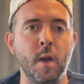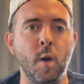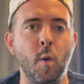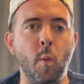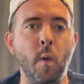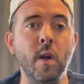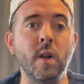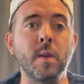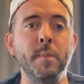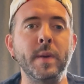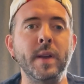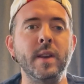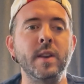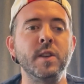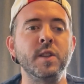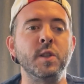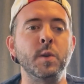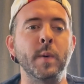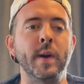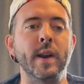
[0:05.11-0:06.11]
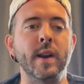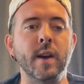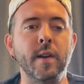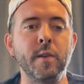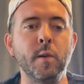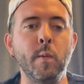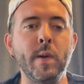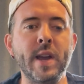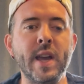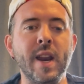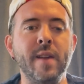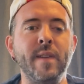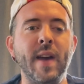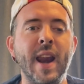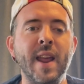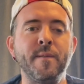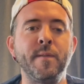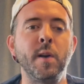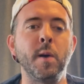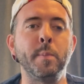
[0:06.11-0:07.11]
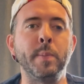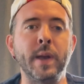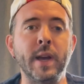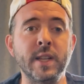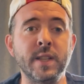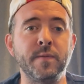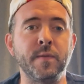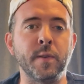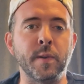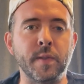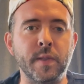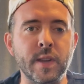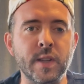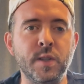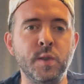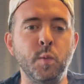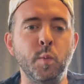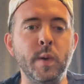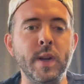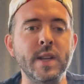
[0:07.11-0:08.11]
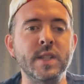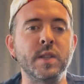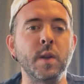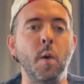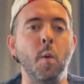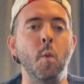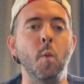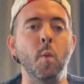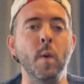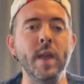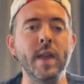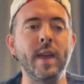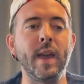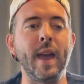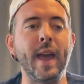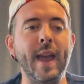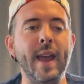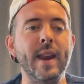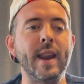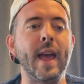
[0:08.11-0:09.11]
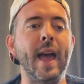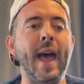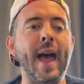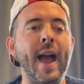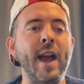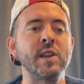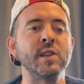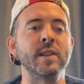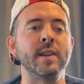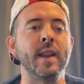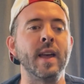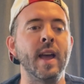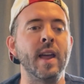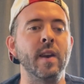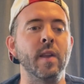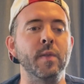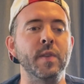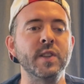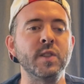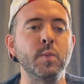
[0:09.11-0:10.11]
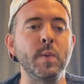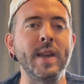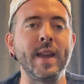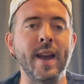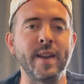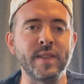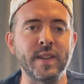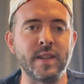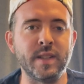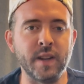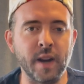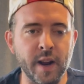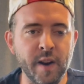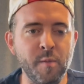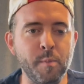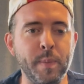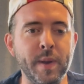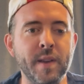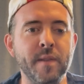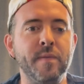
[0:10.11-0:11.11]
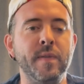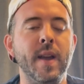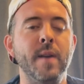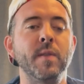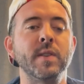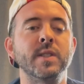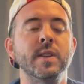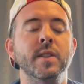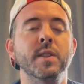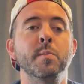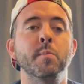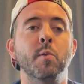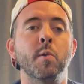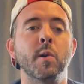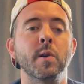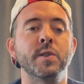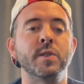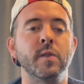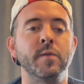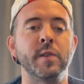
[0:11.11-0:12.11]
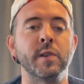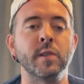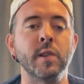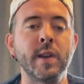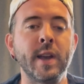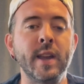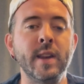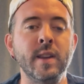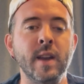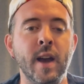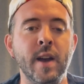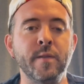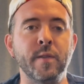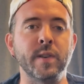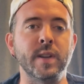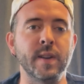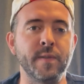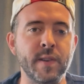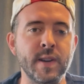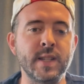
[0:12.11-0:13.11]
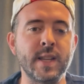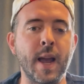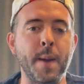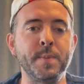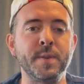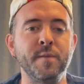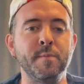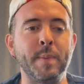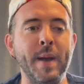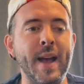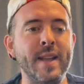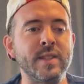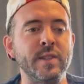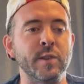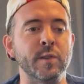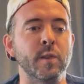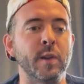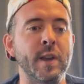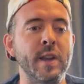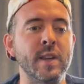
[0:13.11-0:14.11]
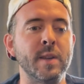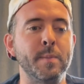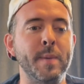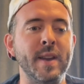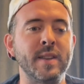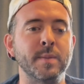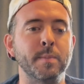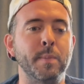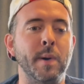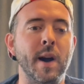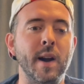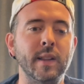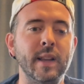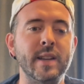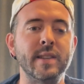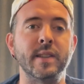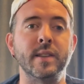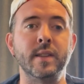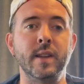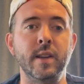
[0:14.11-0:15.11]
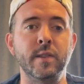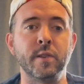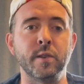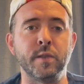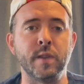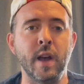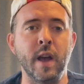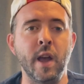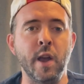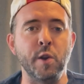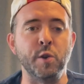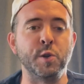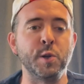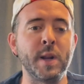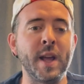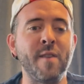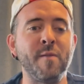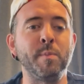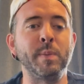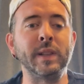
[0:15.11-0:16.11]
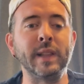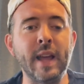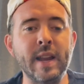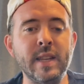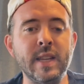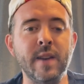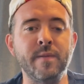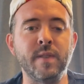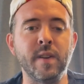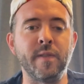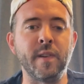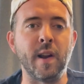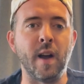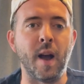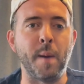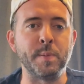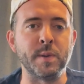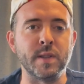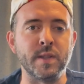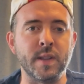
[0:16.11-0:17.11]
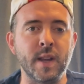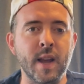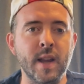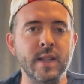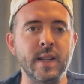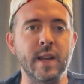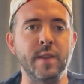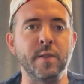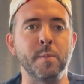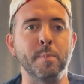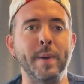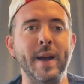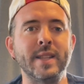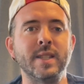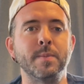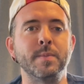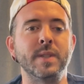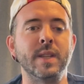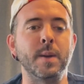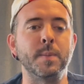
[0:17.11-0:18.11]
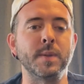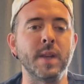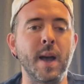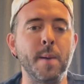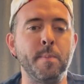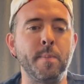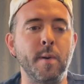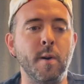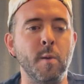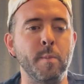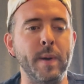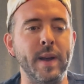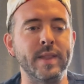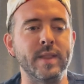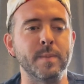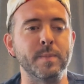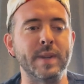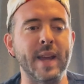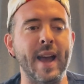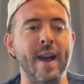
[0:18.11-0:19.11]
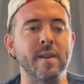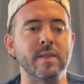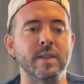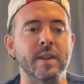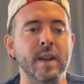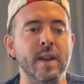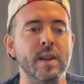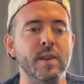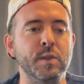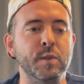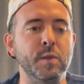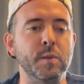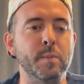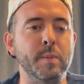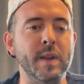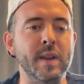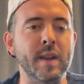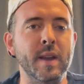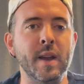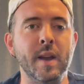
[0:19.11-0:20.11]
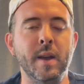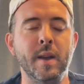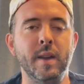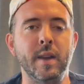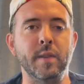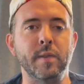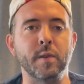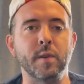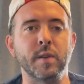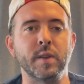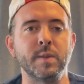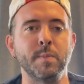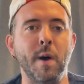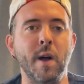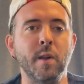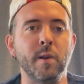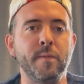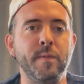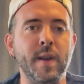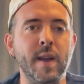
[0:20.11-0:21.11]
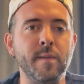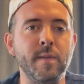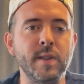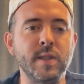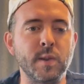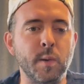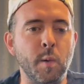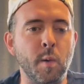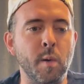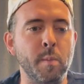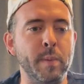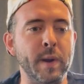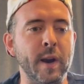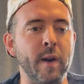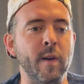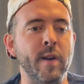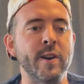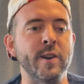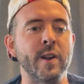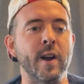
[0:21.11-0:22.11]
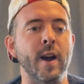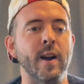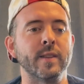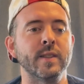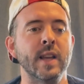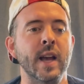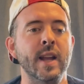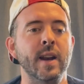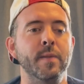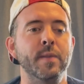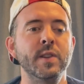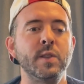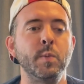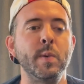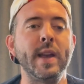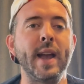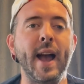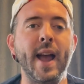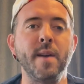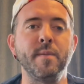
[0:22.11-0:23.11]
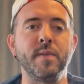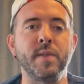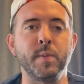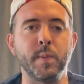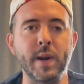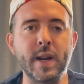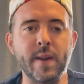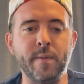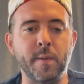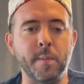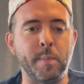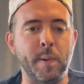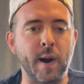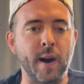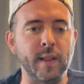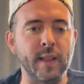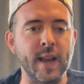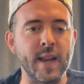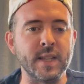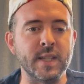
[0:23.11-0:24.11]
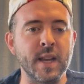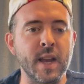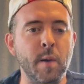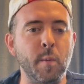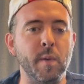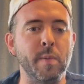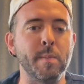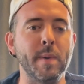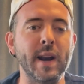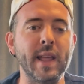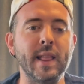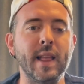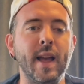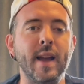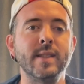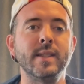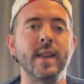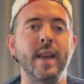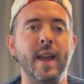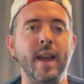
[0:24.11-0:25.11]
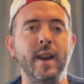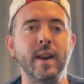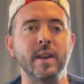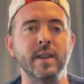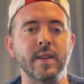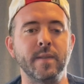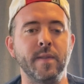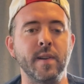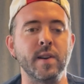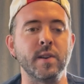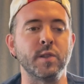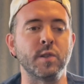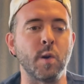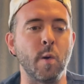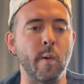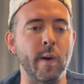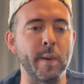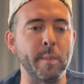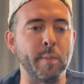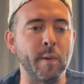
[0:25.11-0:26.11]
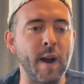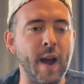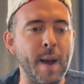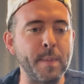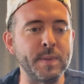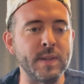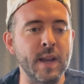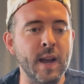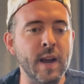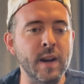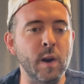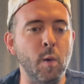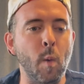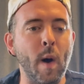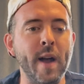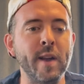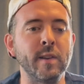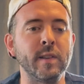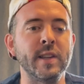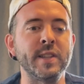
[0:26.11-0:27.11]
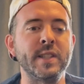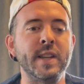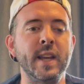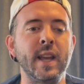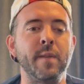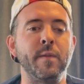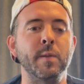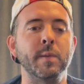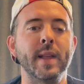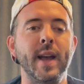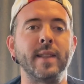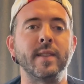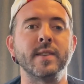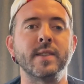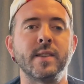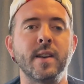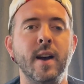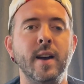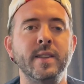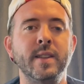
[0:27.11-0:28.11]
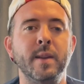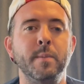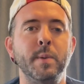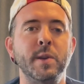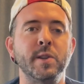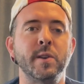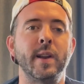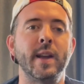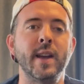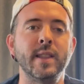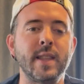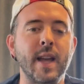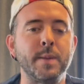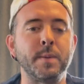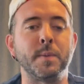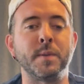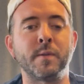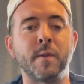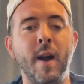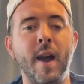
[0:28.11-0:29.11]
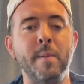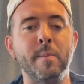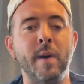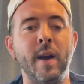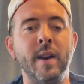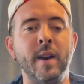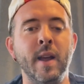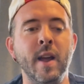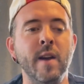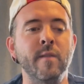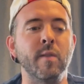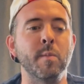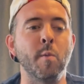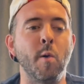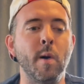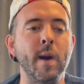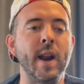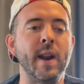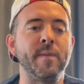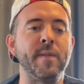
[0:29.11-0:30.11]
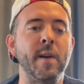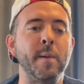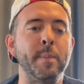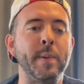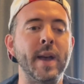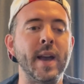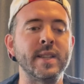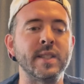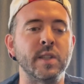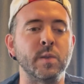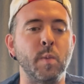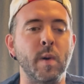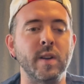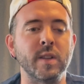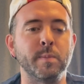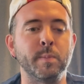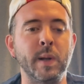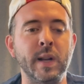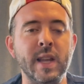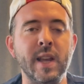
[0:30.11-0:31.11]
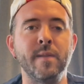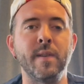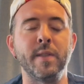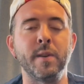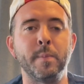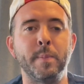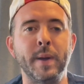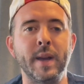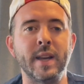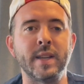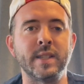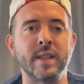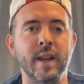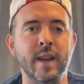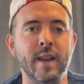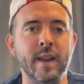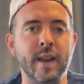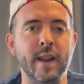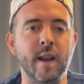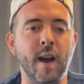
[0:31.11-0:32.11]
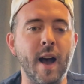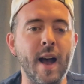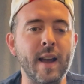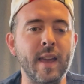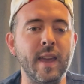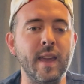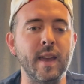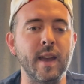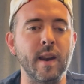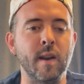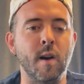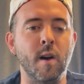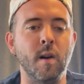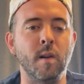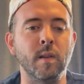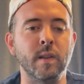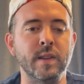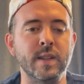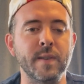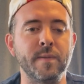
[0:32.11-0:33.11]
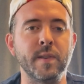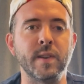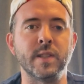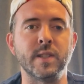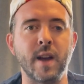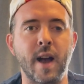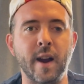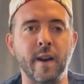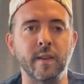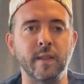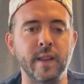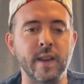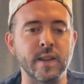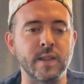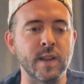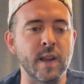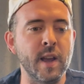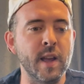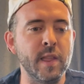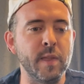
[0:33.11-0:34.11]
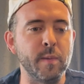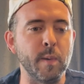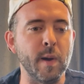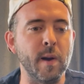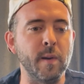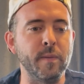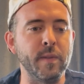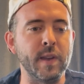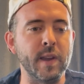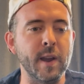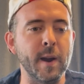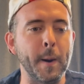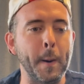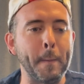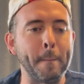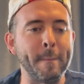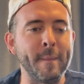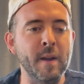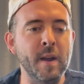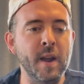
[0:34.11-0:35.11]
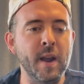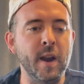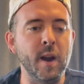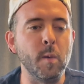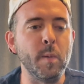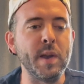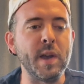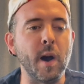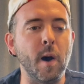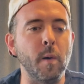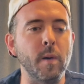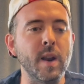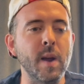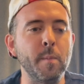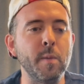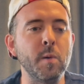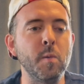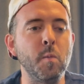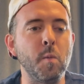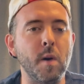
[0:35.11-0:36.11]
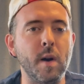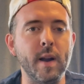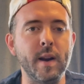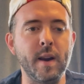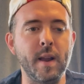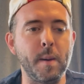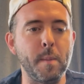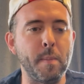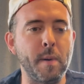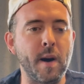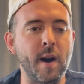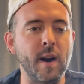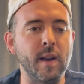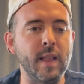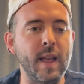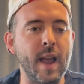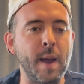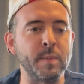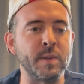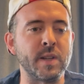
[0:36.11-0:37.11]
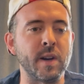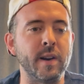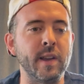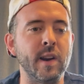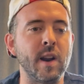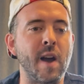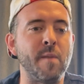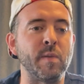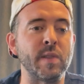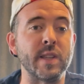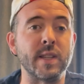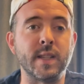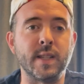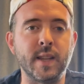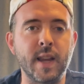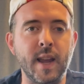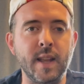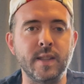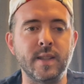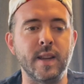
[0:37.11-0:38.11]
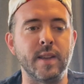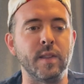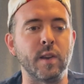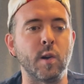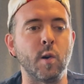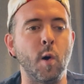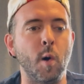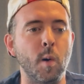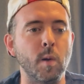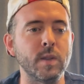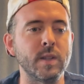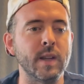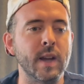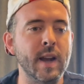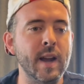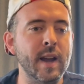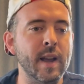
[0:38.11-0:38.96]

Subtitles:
Welcome in to another weekend of NFL picks for this week's Week 8 action. Now, this week has a ton of big favorites on the board, so if you're looking for different types of bets and you're looking to make some parlays and teasers, you should have plenty of different options to either bet some teams up or bet them down to be either smaller favorites or bigger underdogs. Now, this week I have three different parlays with money lines and different scoring props. Now, while you're listening, if you like this content, be sure to hit that subscribe button for more NFL picks as well as plenty of other picks in hockey and all different soccer leagues throughout the year. Here we go. Number one parlay. I'm starting off with the Saints and the Colts.